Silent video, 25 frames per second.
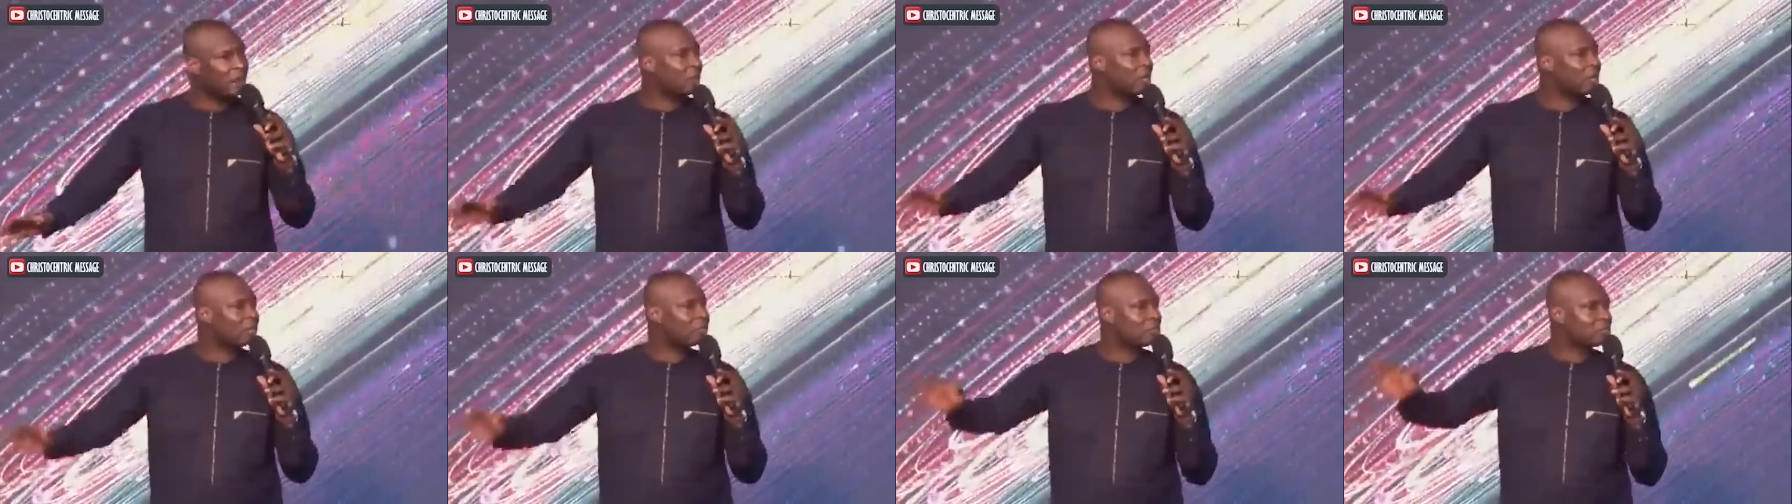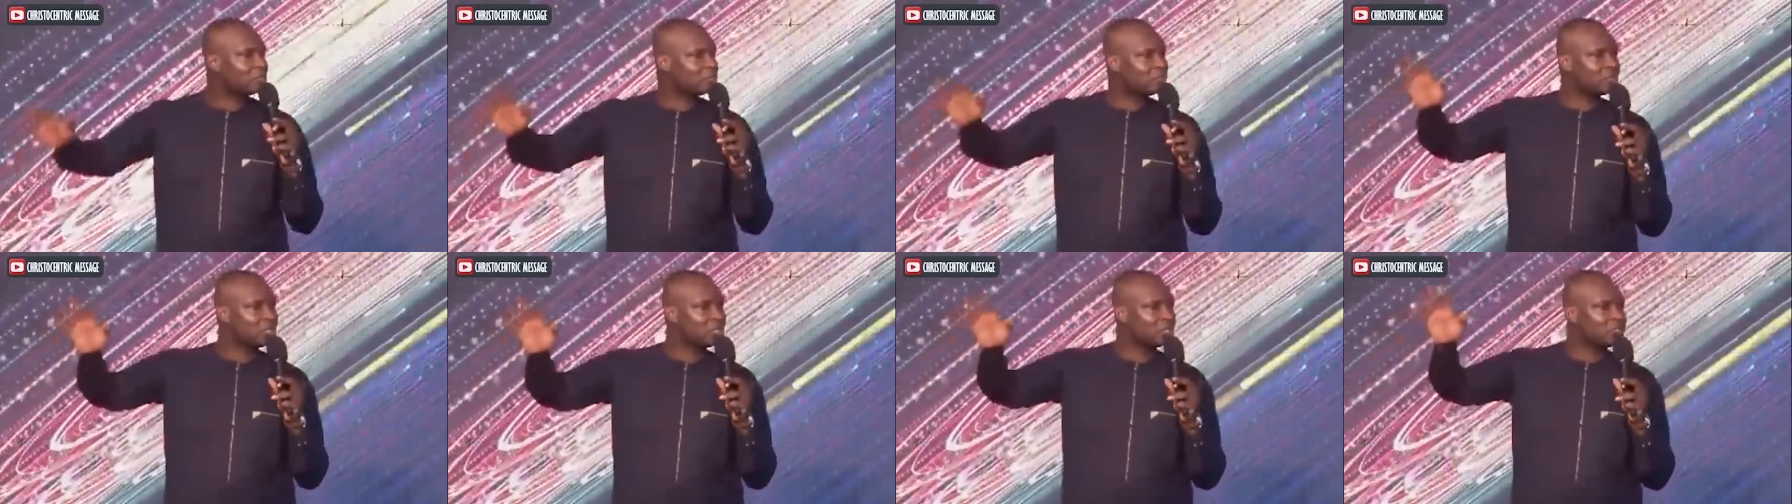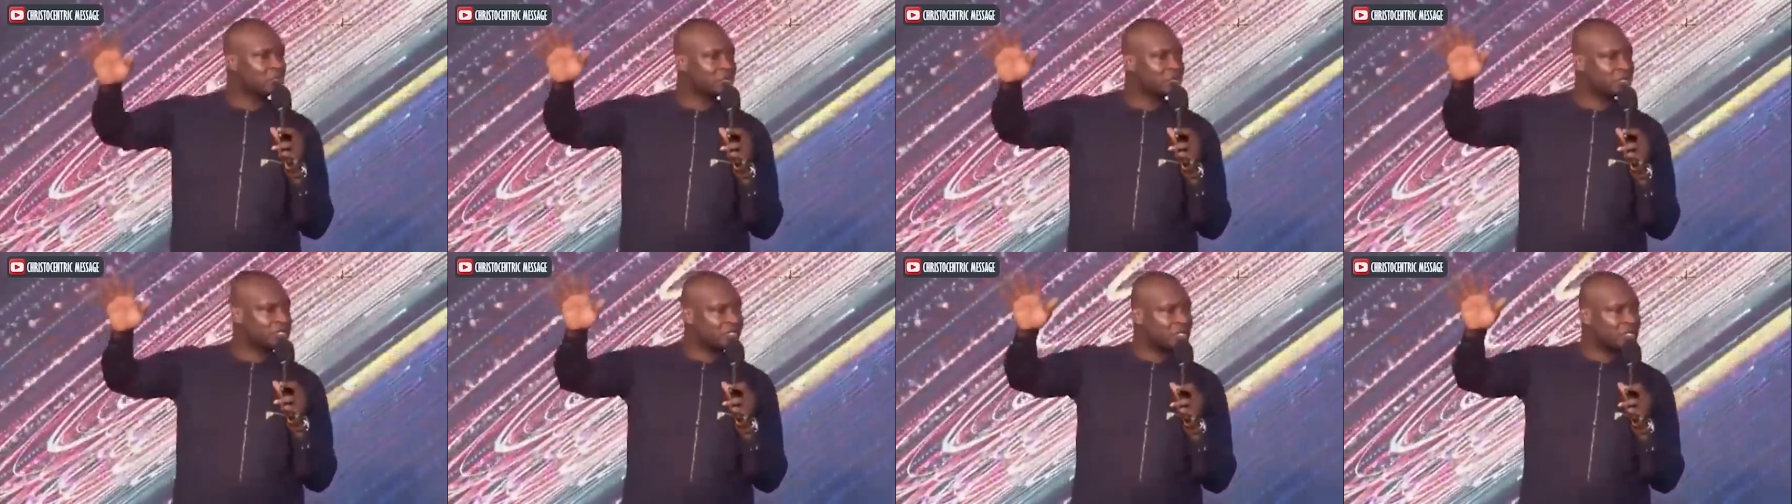want you to
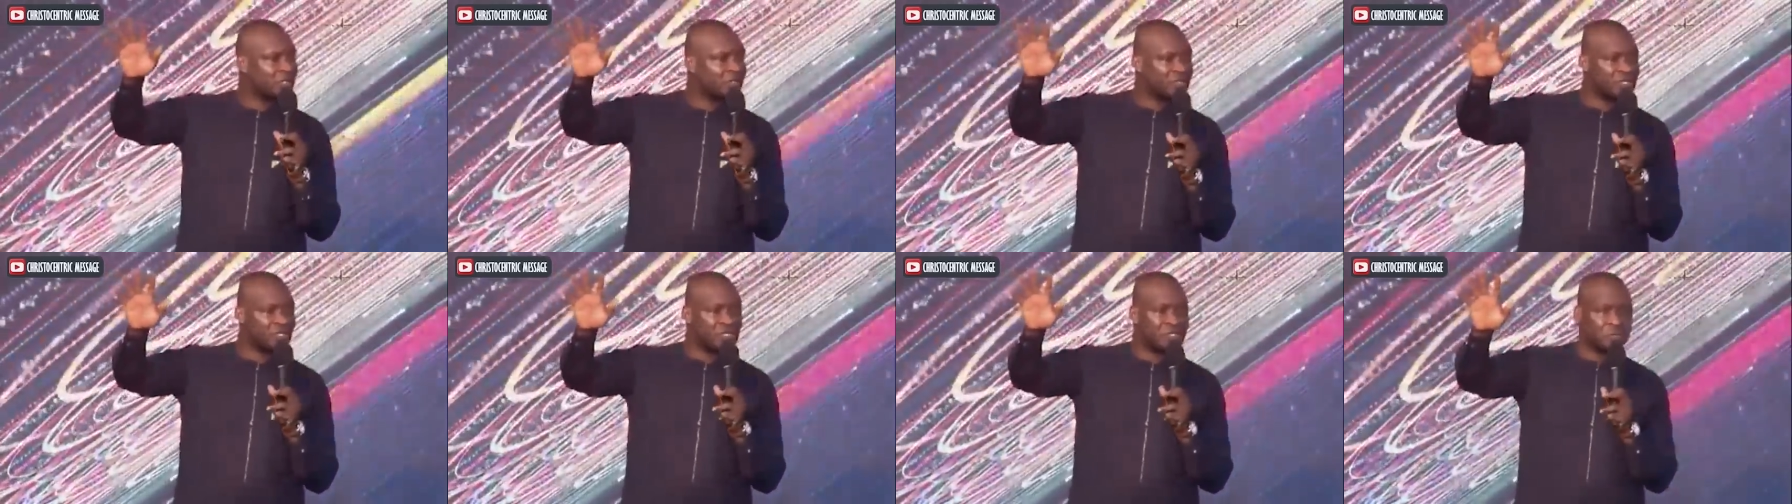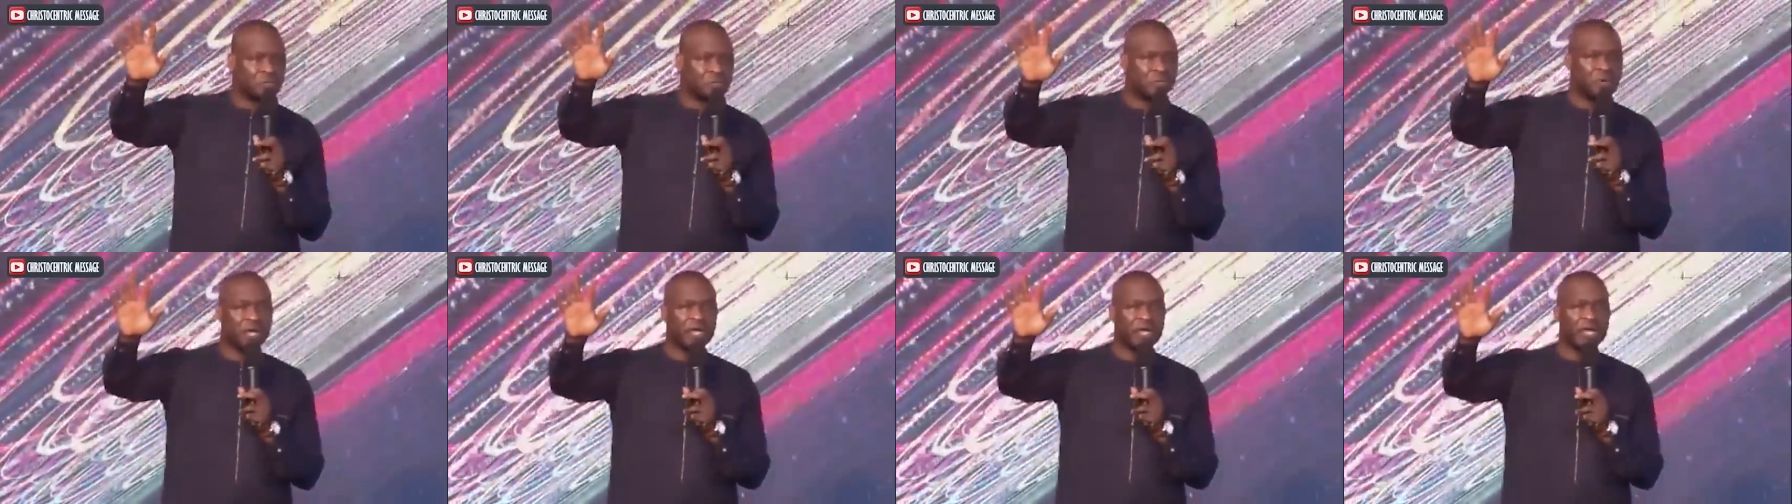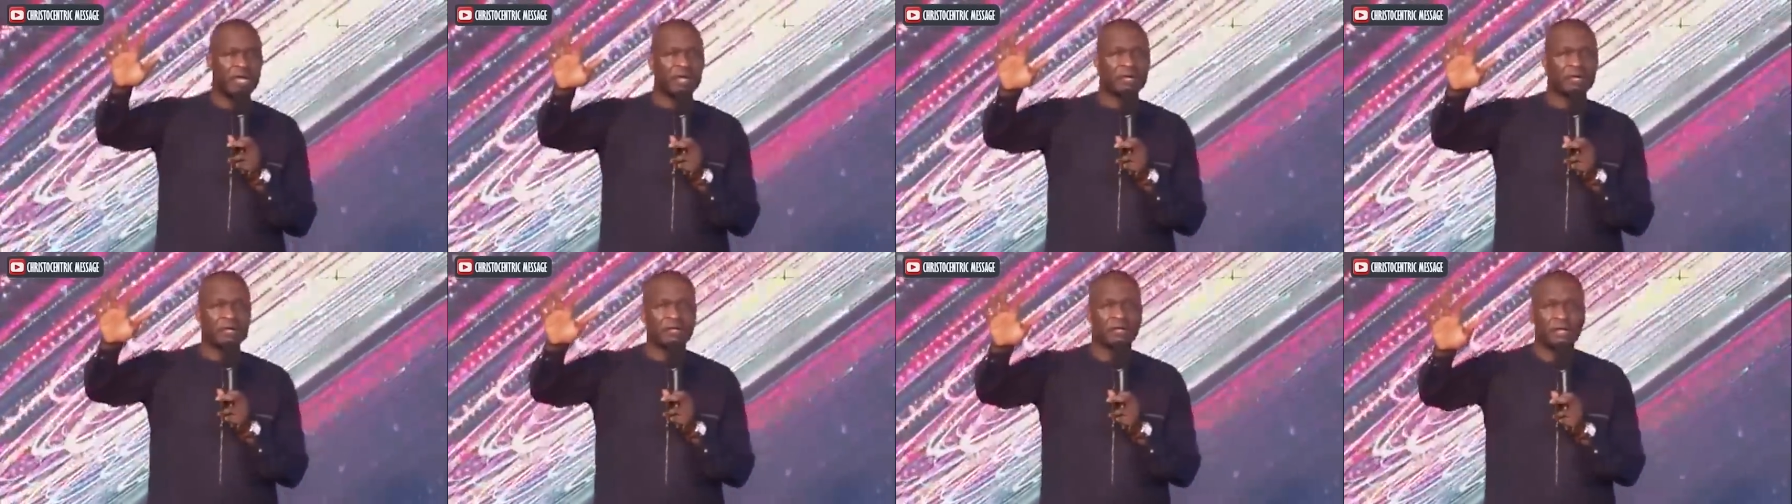just receive this
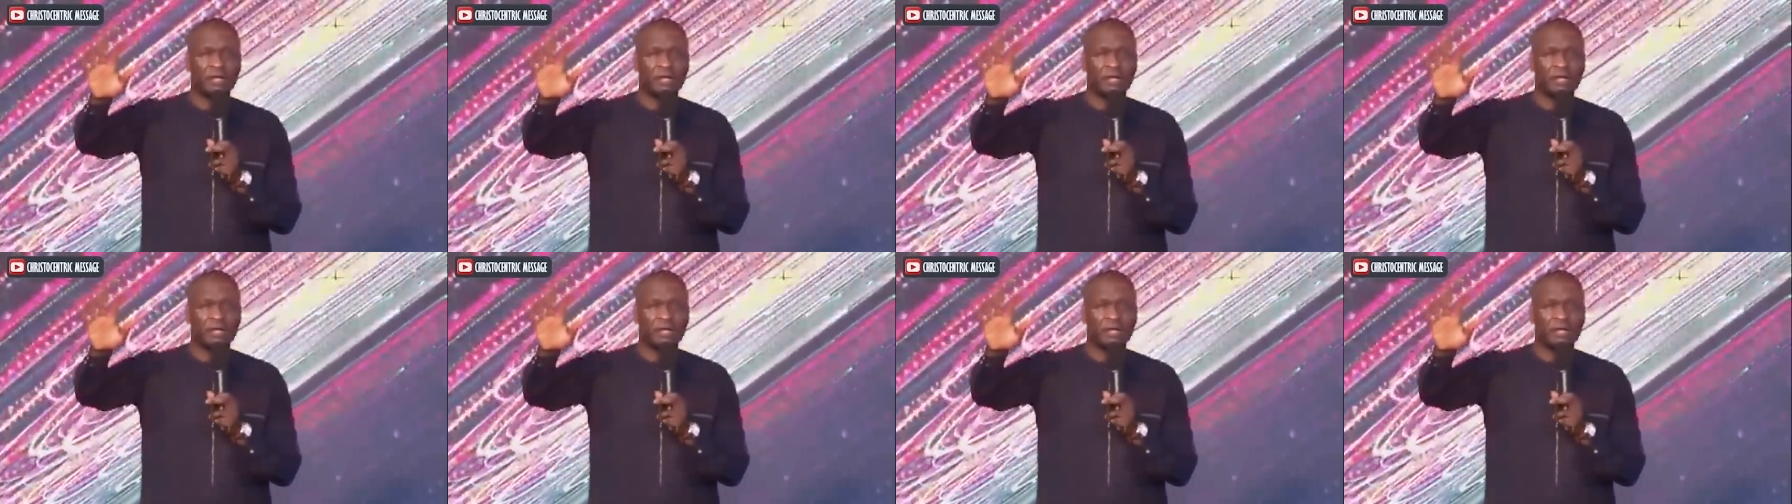prayer.